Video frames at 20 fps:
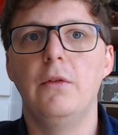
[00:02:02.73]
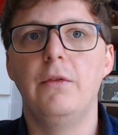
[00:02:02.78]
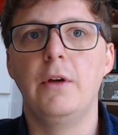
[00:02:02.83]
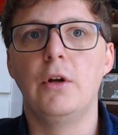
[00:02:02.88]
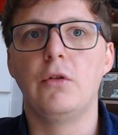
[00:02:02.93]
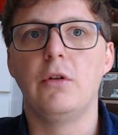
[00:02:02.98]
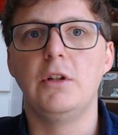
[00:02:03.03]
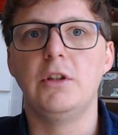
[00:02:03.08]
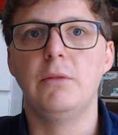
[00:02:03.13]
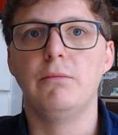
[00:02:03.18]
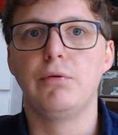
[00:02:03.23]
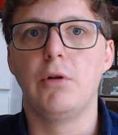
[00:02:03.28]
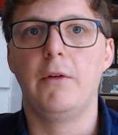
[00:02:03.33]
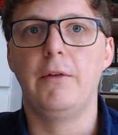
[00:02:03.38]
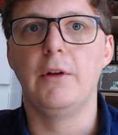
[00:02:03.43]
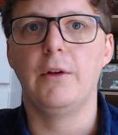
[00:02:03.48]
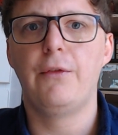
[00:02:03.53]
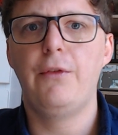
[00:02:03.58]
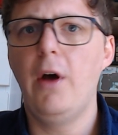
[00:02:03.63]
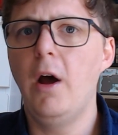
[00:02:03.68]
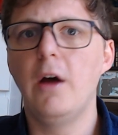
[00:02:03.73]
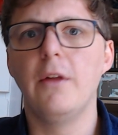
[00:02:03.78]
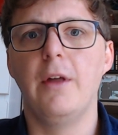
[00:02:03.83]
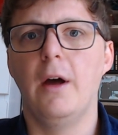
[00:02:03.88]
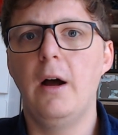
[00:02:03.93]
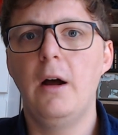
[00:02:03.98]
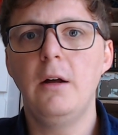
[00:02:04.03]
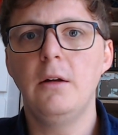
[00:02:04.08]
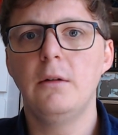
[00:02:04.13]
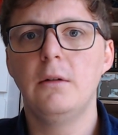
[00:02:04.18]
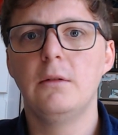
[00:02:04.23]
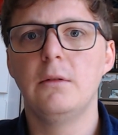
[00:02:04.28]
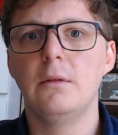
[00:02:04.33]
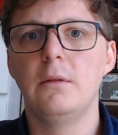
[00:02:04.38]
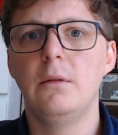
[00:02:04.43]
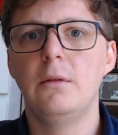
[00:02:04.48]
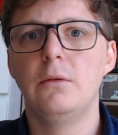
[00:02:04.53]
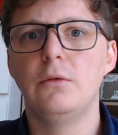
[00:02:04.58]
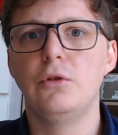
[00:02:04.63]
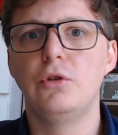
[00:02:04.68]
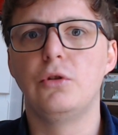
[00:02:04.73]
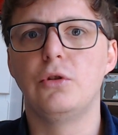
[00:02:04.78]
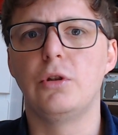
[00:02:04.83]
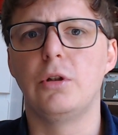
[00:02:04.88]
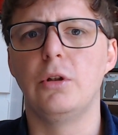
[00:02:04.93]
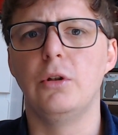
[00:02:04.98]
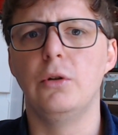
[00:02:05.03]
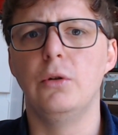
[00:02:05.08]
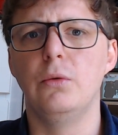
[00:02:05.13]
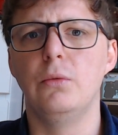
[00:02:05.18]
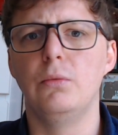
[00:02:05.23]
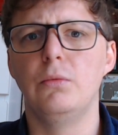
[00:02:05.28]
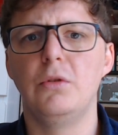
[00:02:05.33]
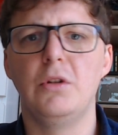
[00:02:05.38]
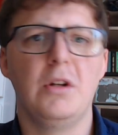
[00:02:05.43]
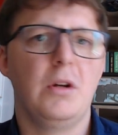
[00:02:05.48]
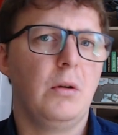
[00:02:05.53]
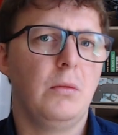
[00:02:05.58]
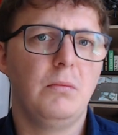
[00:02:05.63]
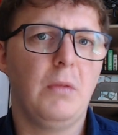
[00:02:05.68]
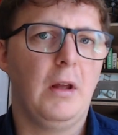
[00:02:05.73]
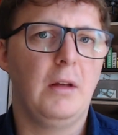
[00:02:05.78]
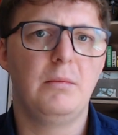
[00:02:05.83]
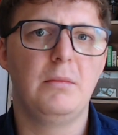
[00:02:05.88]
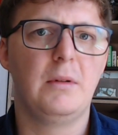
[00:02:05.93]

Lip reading: of increasing profits further to, you know,